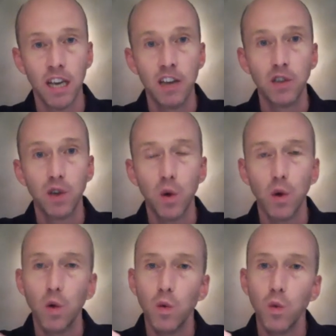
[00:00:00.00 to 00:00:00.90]

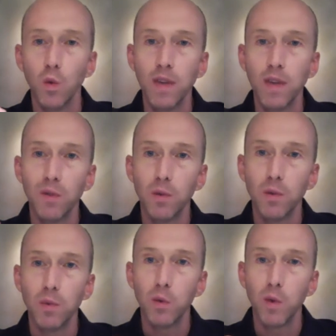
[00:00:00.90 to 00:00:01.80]
So we
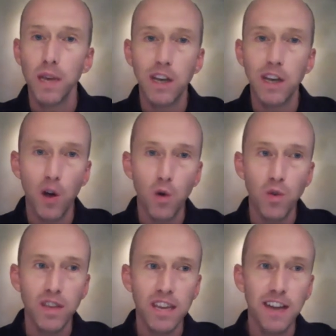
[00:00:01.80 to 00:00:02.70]
know
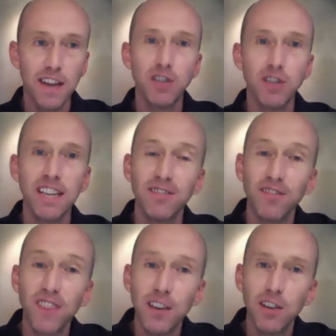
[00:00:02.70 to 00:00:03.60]
the energy and
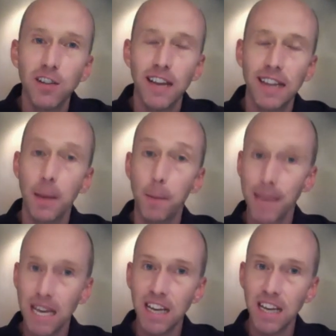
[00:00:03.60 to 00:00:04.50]
feel and the
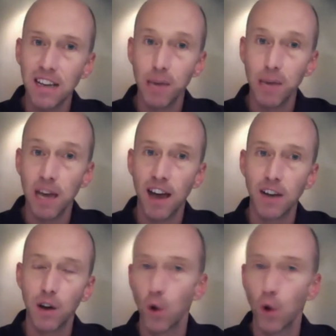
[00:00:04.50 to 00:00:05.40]
meaning behind
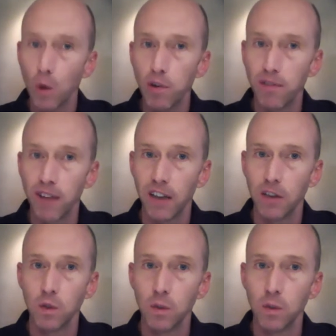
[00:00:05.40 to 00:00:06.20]
our corporate values.